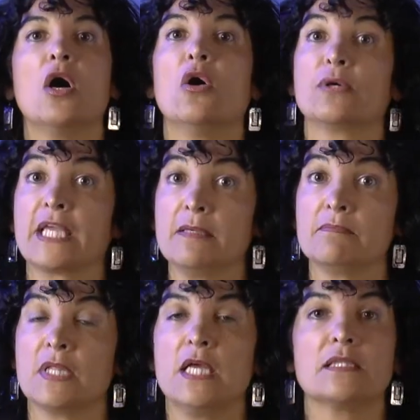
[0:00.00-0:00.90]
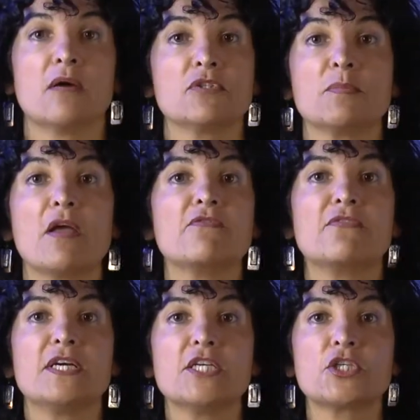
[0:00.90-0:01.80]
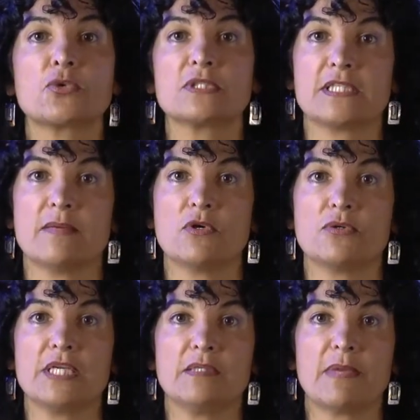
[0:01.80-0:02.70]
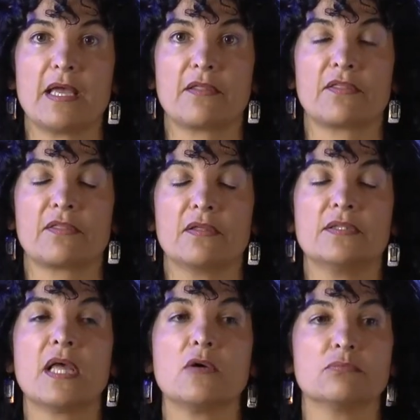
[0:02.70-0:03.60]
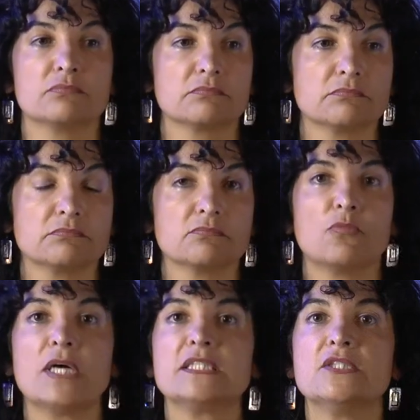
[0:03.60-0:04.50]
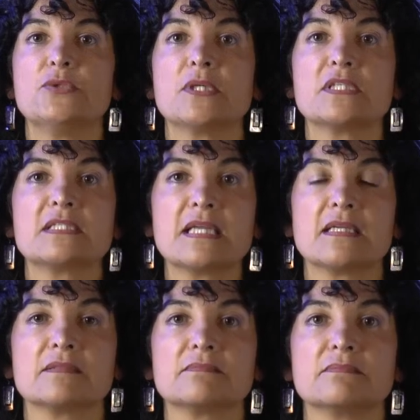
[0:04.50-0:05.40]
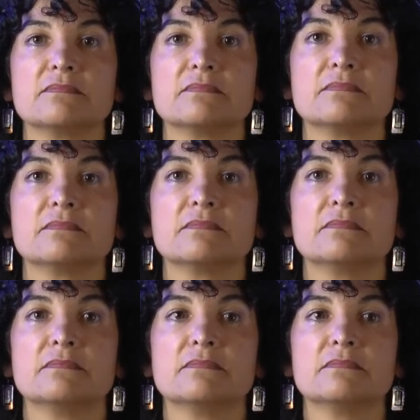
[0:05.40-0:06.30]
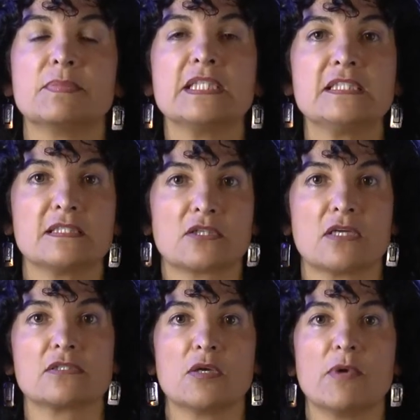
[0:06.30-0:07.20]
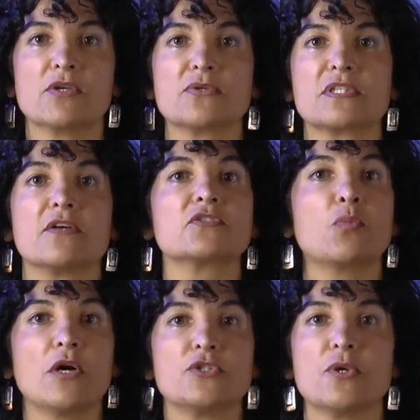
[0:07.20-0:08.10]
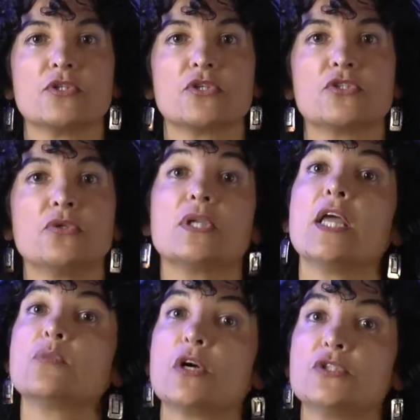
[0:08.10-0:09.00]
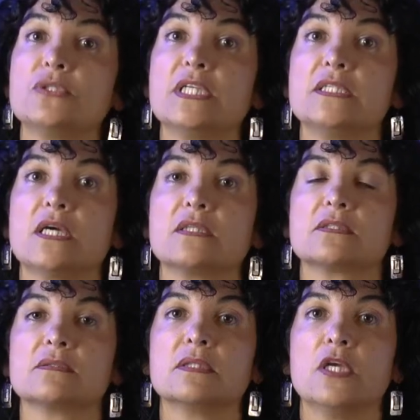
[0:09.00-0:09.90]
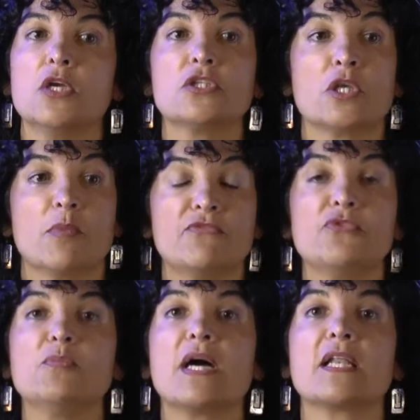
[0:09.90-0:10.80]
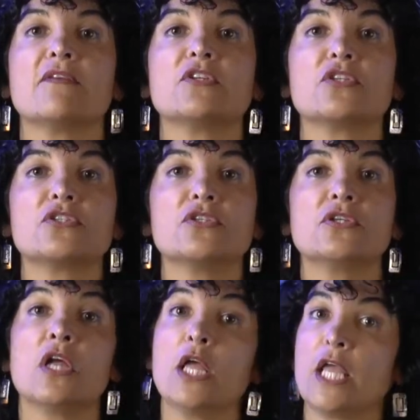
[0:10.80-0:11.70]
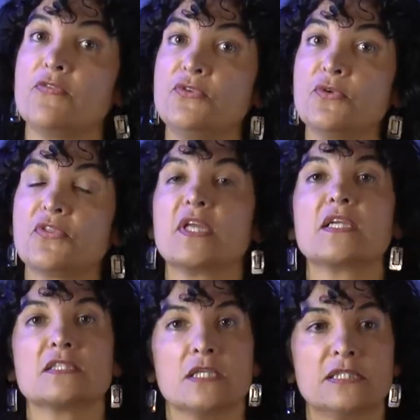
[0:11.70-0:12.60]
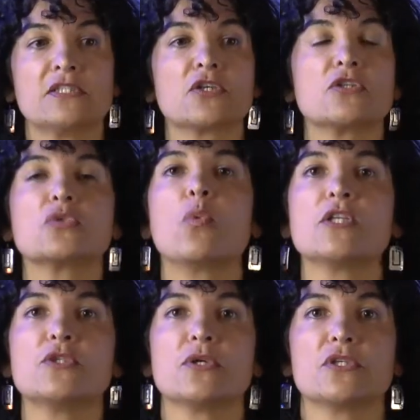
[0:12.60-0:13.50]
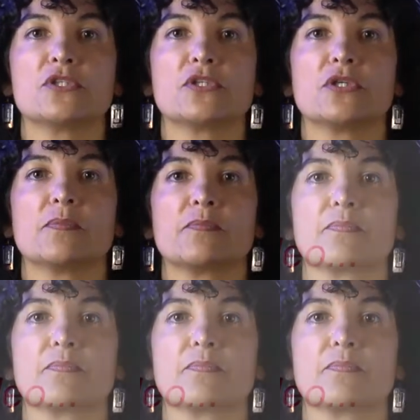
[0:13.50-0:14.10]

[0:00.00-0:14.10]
OK? That was my very short demo in math. Now, what did you understand? Please discuss among yourselves what you understood and what you did not. Some of you might have understood a few things. Discuss what you understood.